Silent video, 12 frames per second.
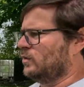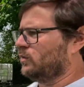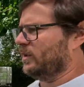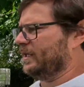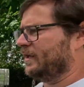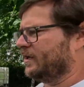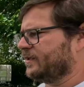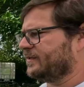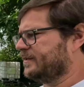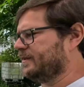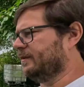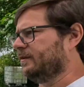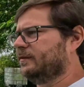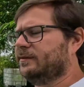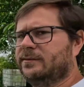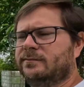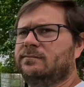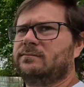We lost
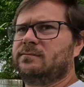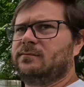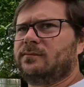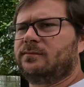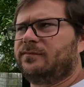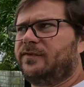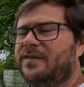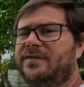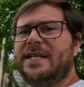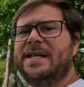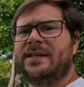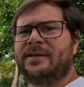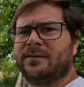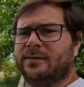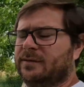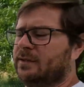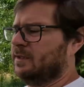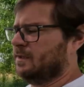15
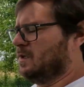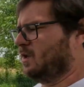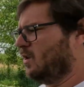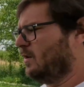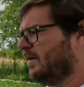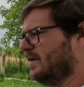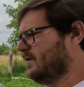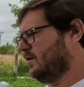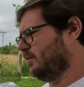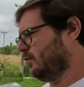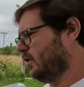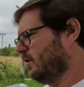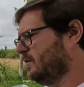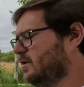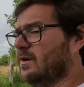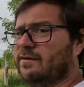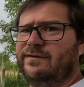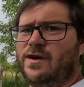of our soup group
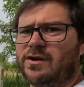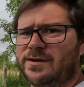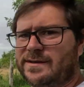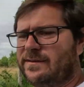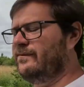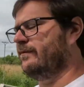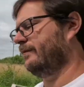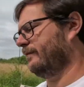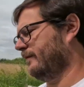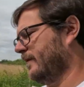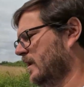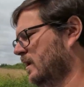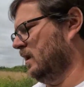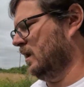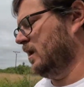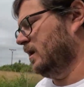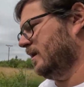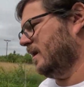to a fox.
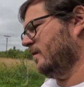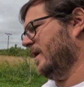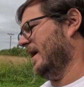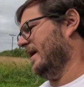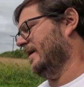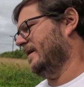Then we had a